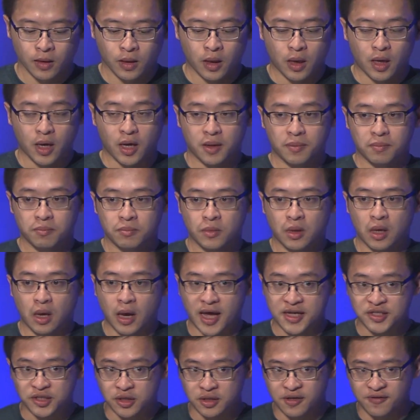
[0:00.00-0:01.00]
And
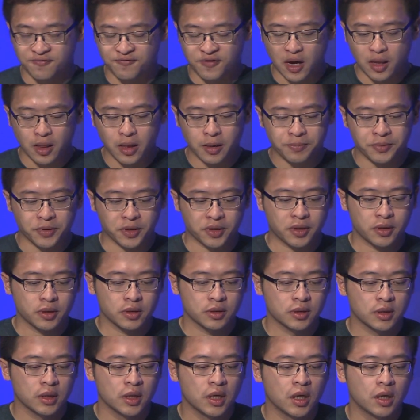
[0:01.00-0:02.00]
as a developer,
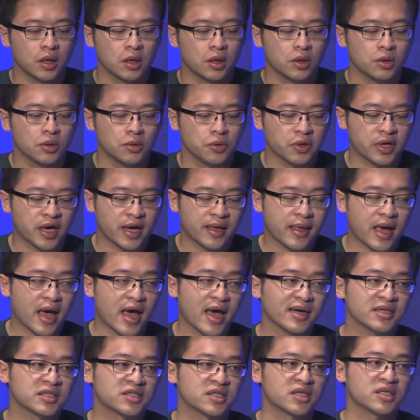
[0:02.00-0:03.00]
you can
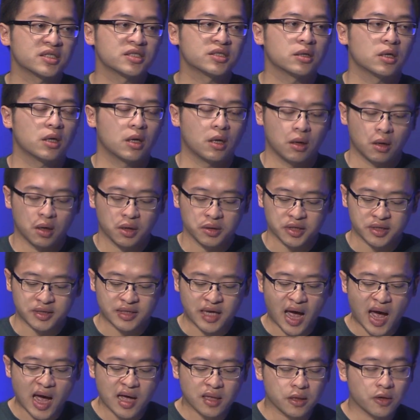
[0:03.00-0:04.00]
access all the
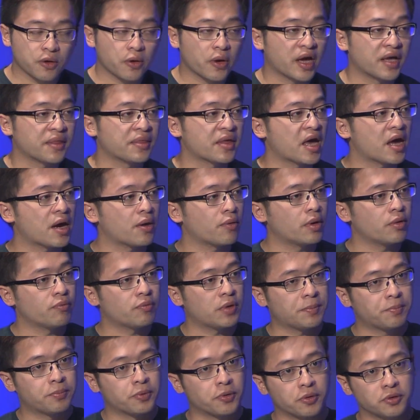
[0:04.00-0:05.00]
download and error
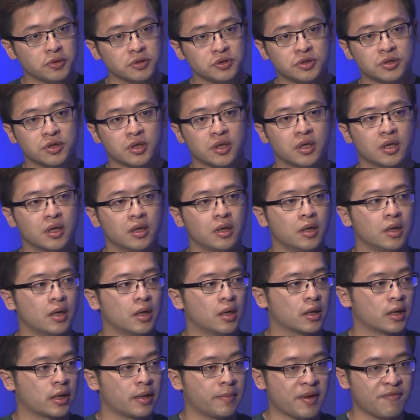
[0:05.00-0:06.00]
reports
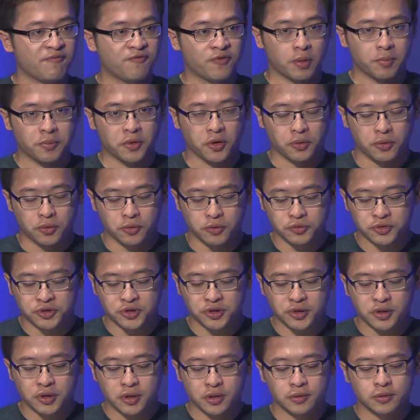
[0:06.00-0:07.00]
coming from your
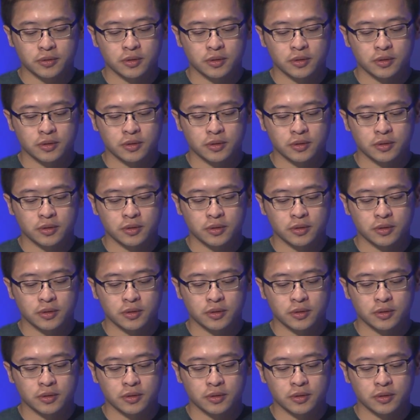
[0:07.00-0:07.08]
user.